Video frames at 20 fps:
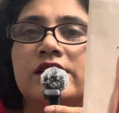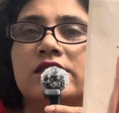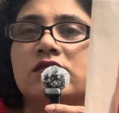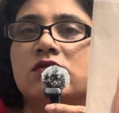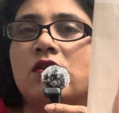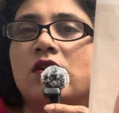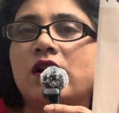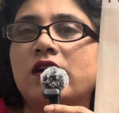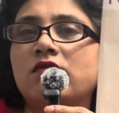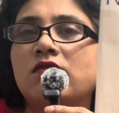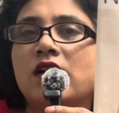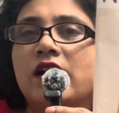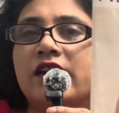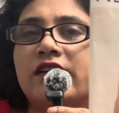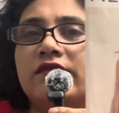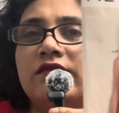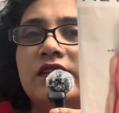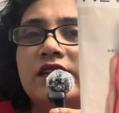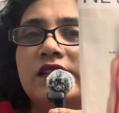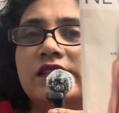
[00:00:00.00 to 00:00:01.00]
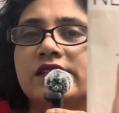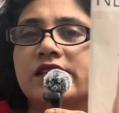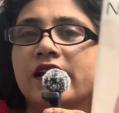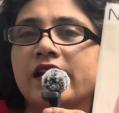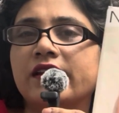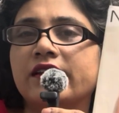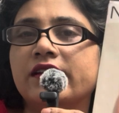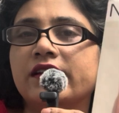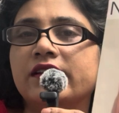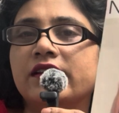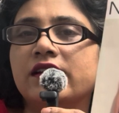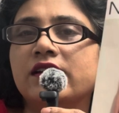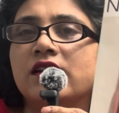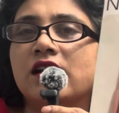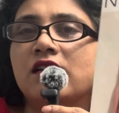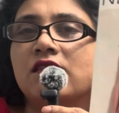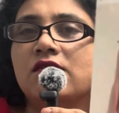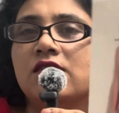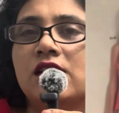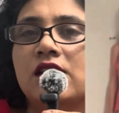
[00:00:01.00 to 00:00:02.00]
So I have decided that
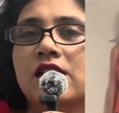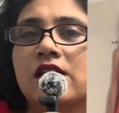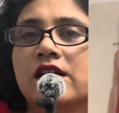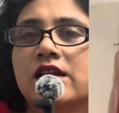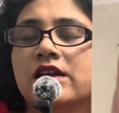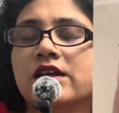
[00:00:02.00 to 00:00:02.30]
I will